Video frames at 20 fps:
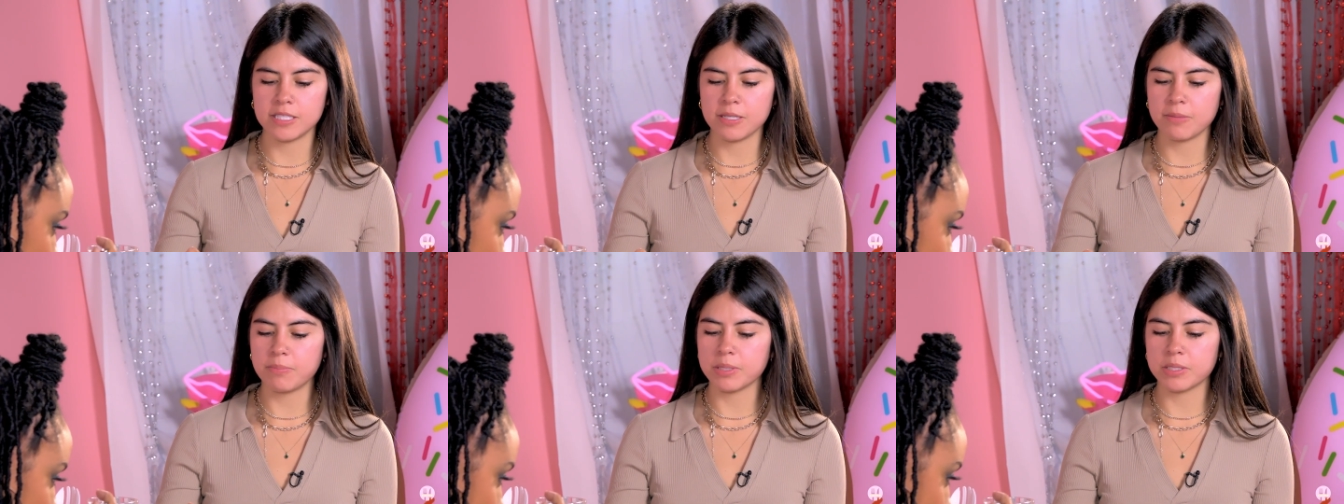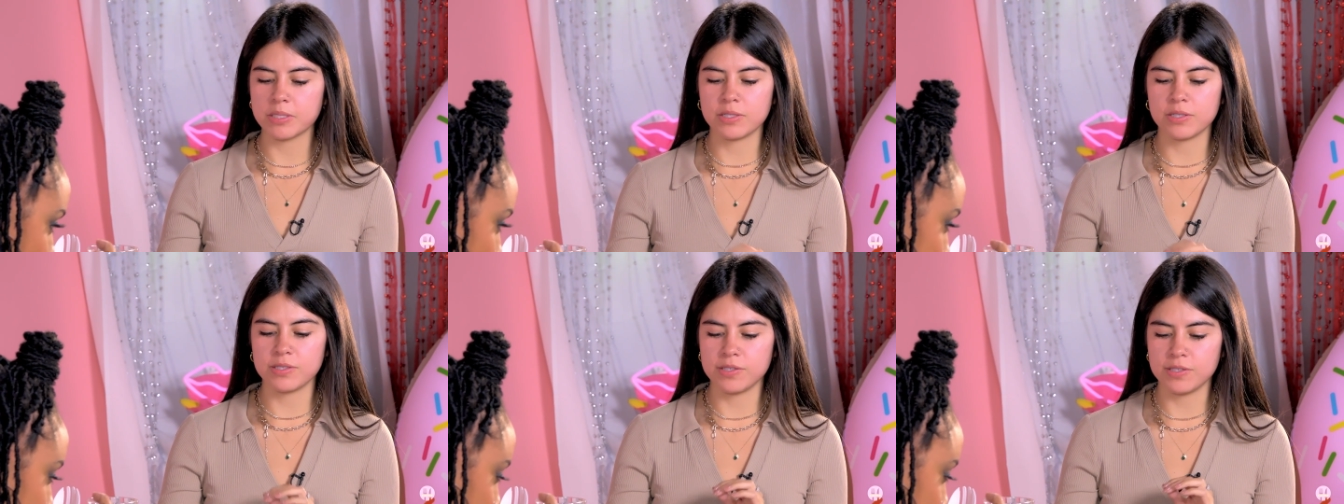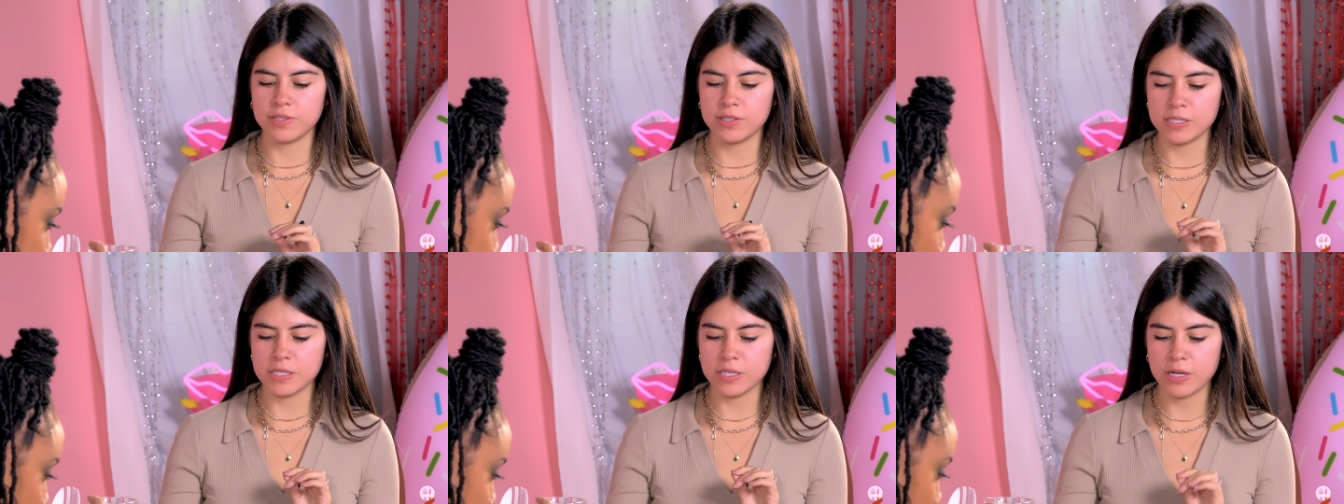
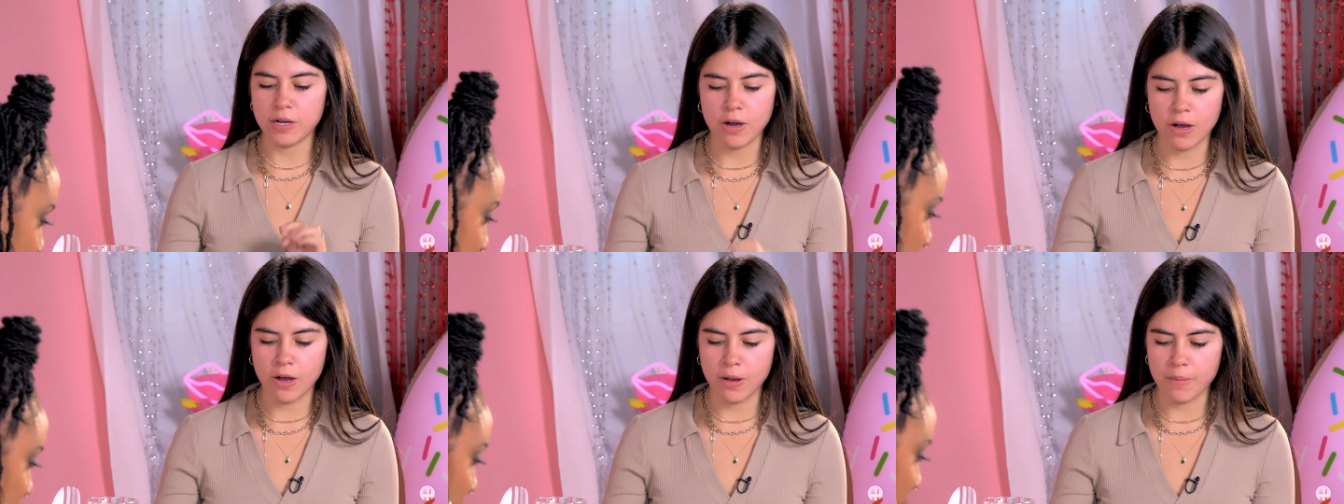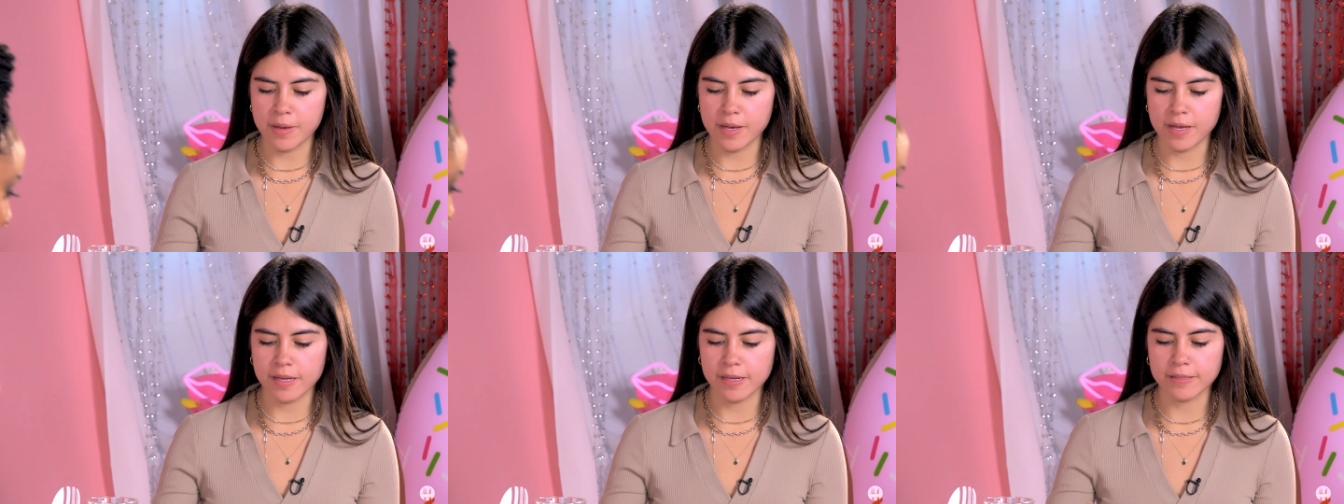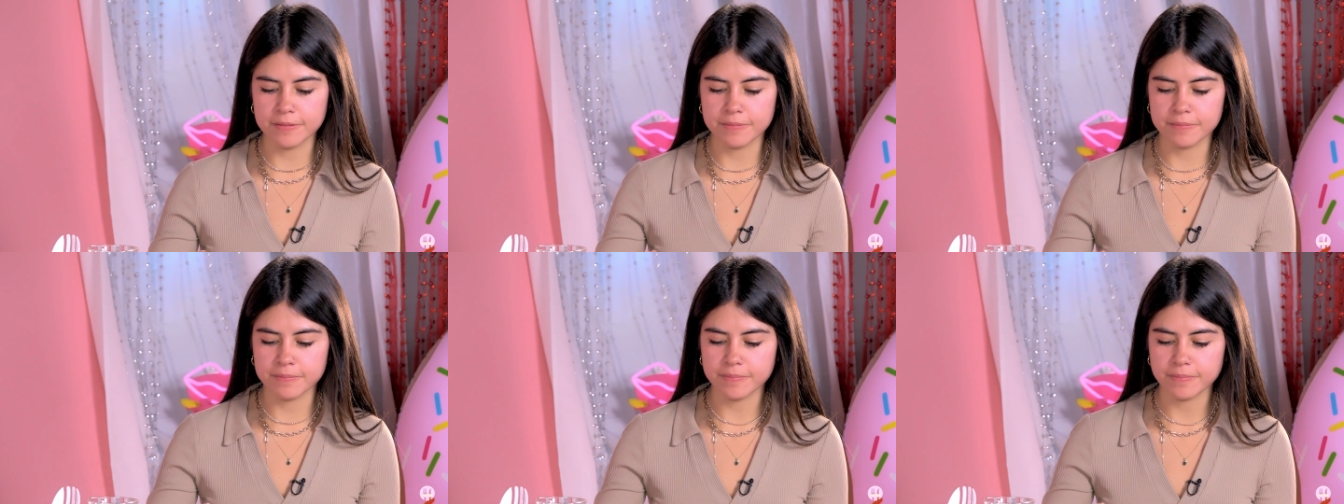typical,
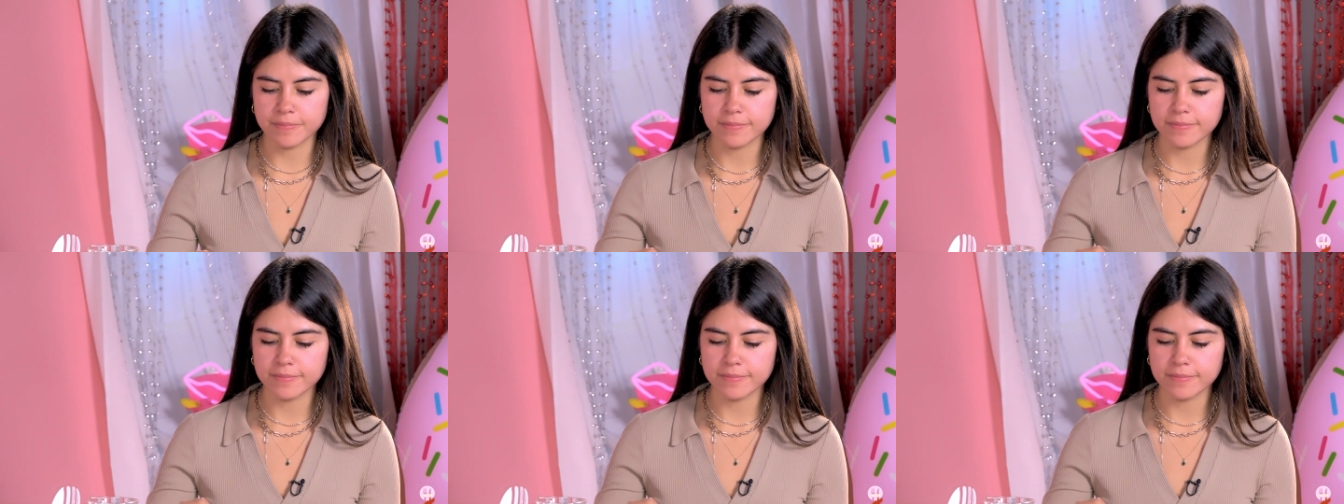common